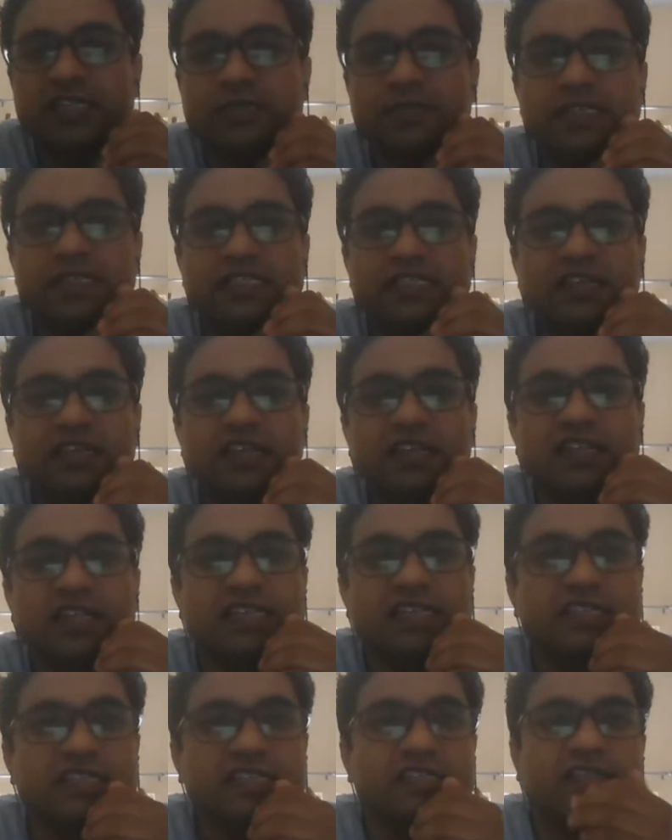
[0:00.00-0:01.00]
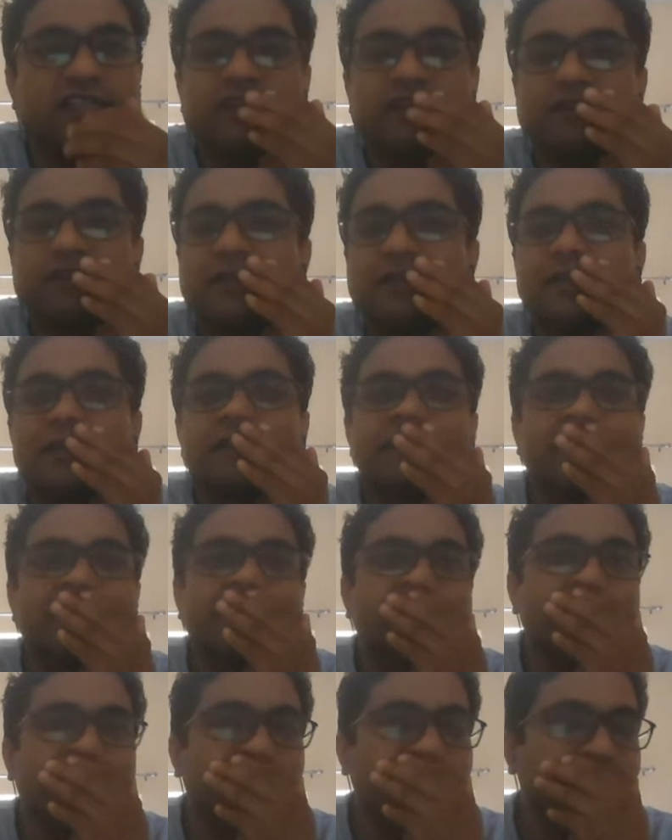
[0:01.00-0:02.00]
is basically necessary once we
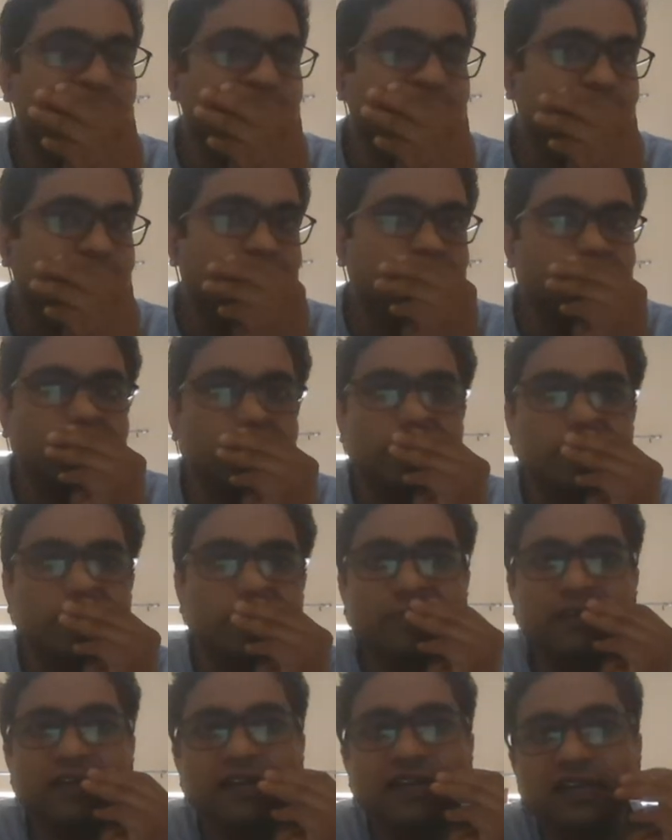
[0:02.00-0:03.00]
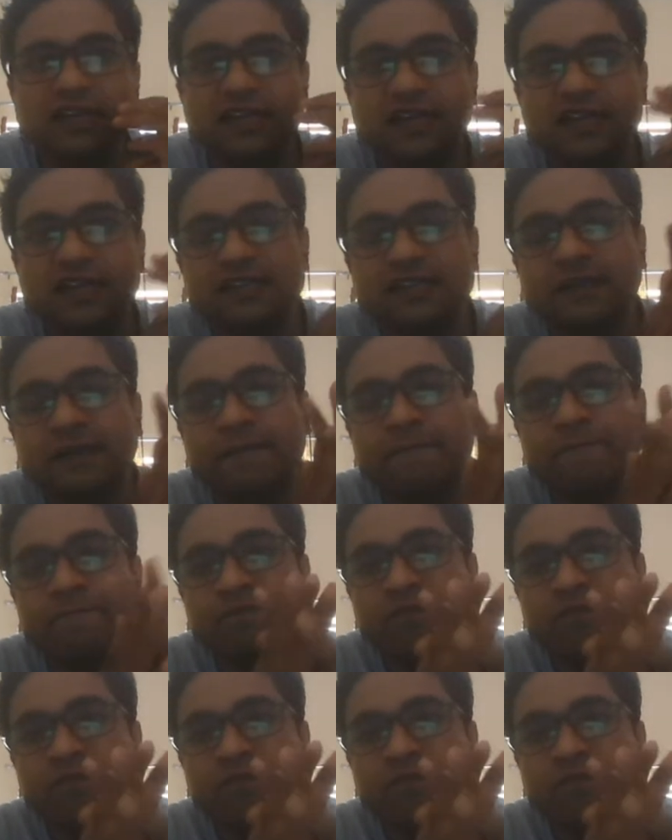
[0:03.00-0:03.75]
are talking about the hydrokinetic energy?